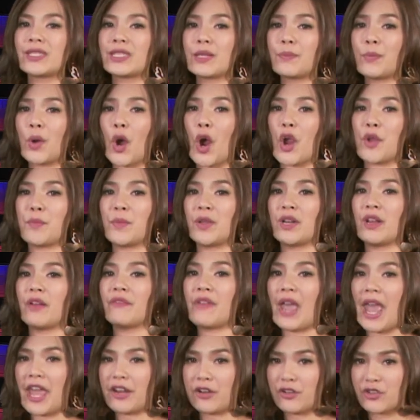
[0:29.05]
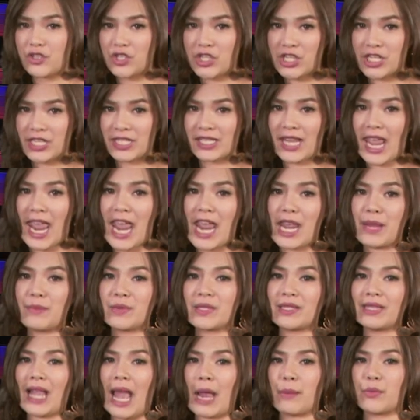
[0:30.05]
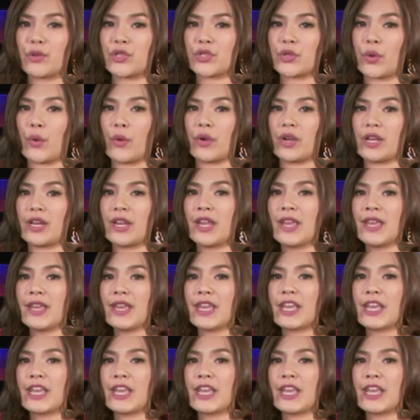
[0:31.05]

Department of Energy's Ames Laboratory